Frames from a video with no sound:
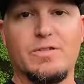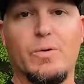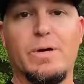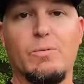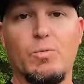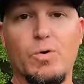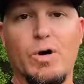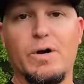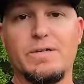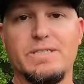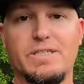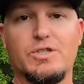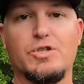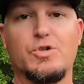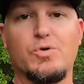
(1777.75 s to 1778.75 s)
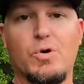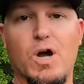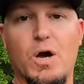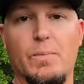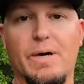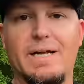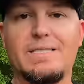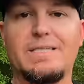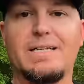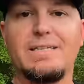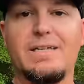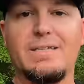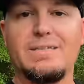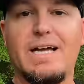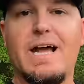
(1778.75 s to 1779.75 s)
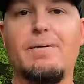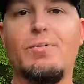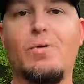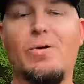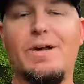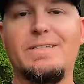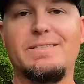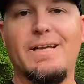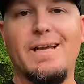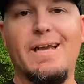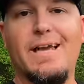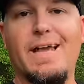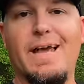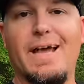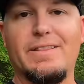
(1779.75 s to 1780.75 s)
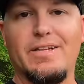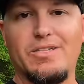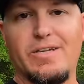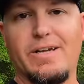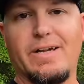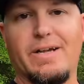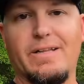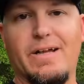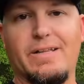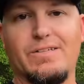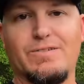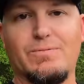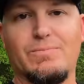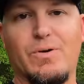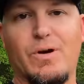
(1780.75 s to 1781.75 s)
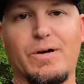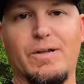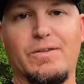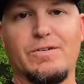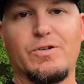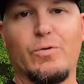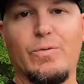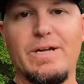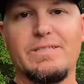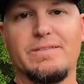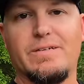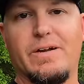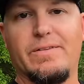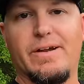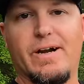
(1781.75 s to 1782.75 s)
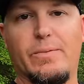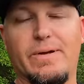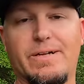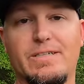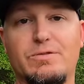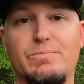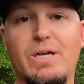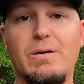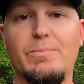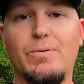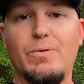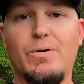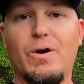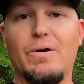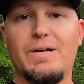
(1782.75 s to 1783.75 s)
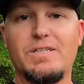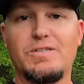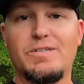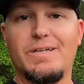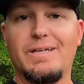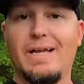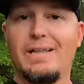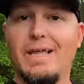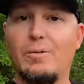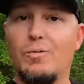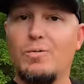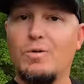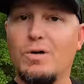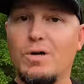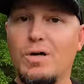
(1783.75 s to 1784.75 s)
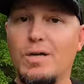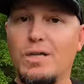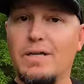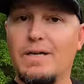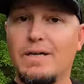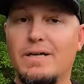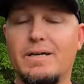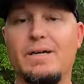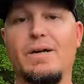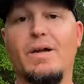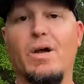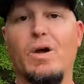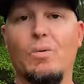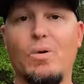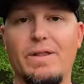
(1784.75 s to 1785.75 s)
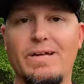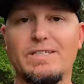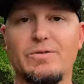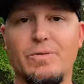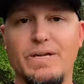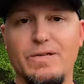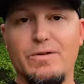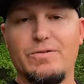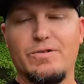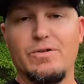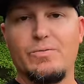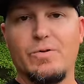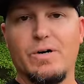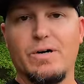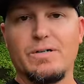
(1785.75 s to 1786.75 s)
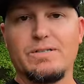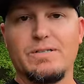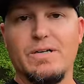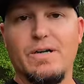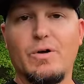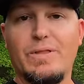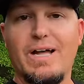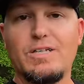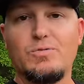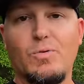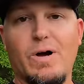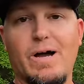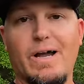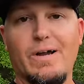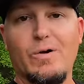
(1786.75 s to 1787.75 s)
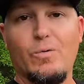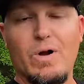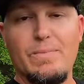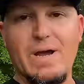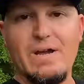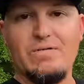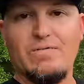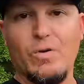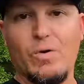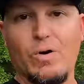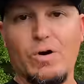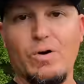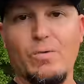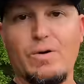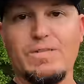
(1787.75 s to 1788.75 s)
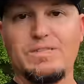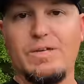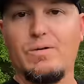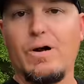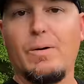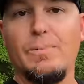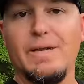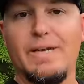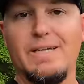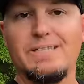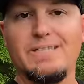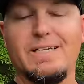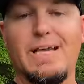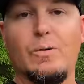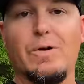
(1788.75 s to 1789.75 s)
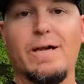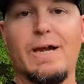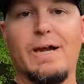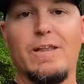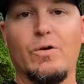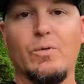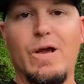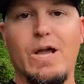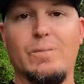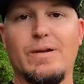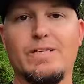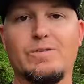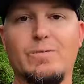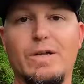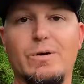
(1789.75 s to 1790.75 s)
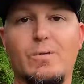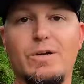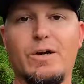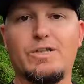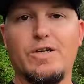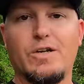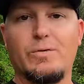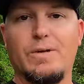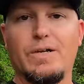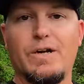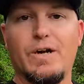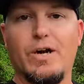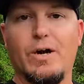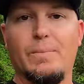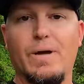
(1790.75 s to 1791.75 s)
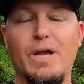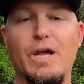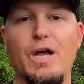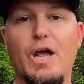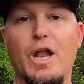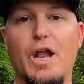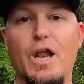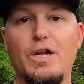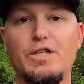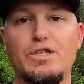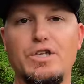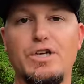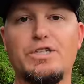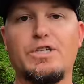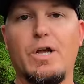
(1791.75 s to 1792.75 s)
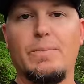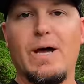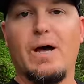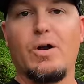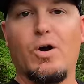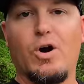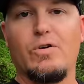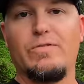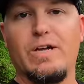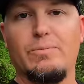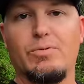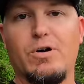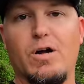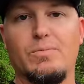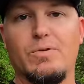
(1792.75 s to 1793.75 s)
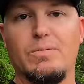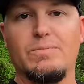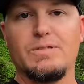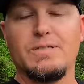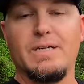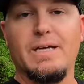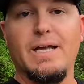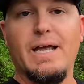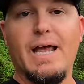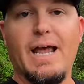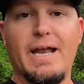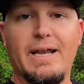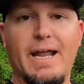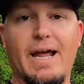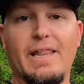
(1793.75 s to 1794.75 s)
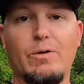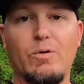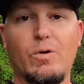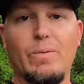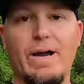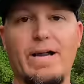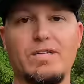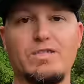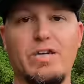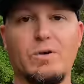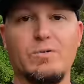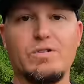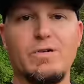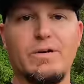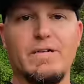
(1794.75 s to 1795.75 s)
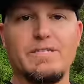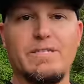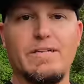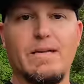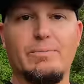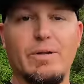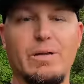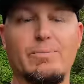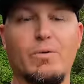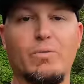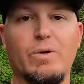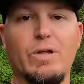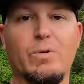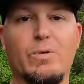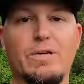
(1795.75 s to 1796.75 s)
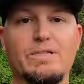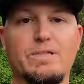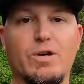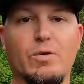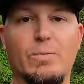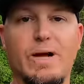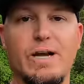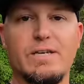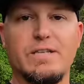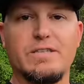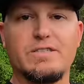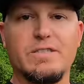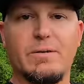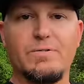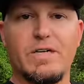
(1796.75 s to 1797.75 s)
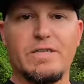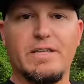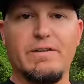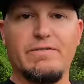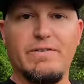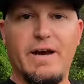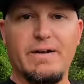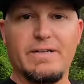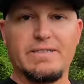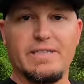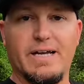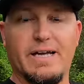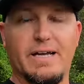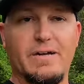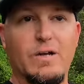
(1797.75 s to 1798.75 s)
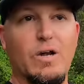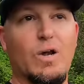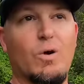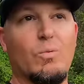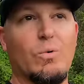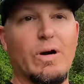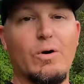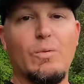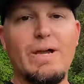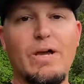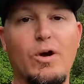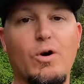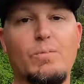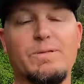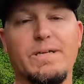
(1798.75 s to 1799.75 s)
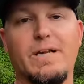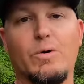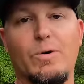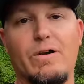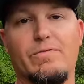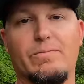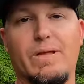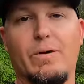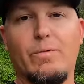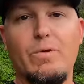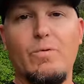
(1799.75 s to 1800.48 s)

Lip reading: So it works. It's drama. It's like the tabloids at the checkout line in the supermarket. There's a reason they're there, because people are interested and they will click. Well, that's the way YouTube works. So that's why we made 4, we said our piece, and we got out of the way, because we didn't want our channel to become just about RV problems. And now that we're ranching, we're starting to see that people really want us to go back to the subject they found us at. Well, we hope to get away from that.